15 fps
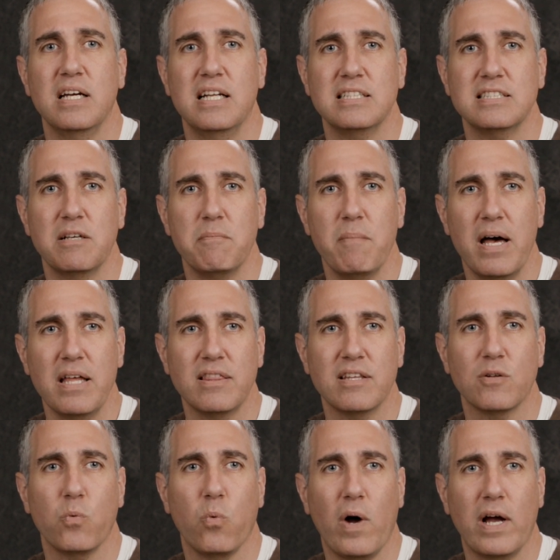It is a
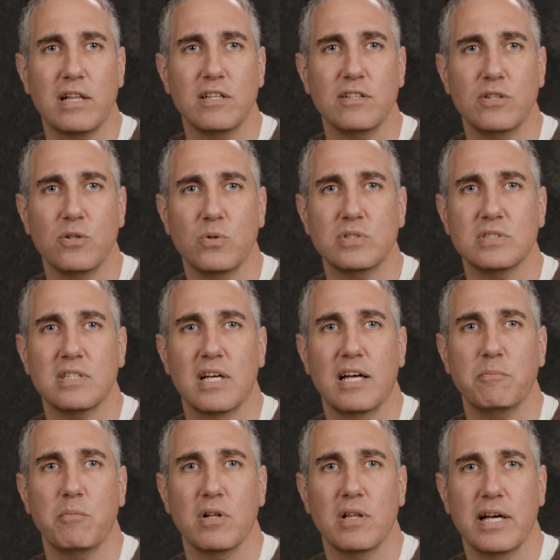method widely used
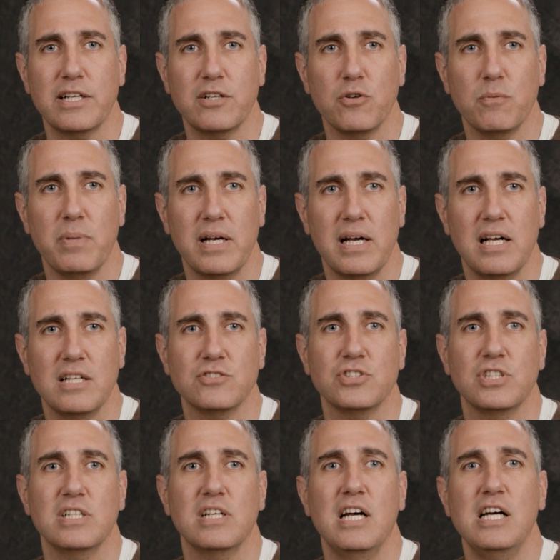in molecular
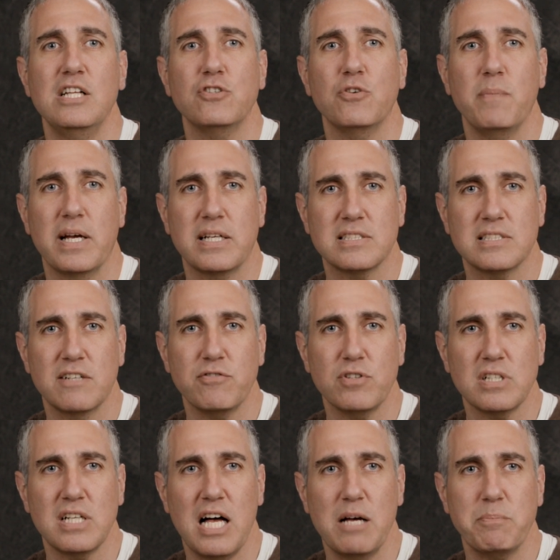biology to make several
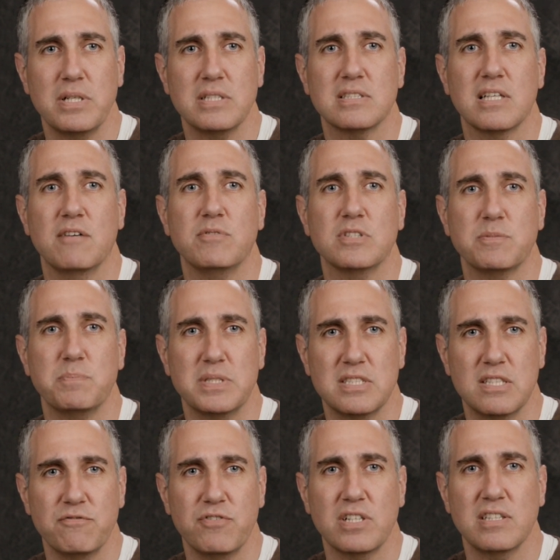copies of a
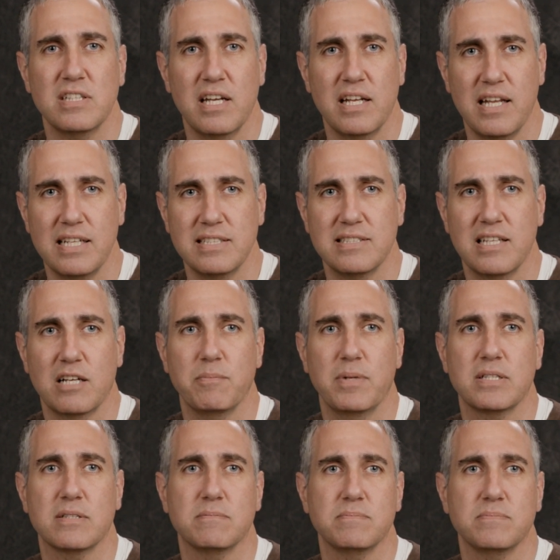specific DNA
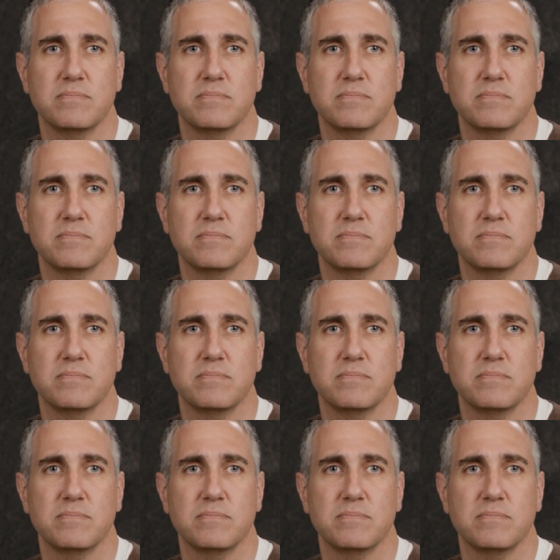segment.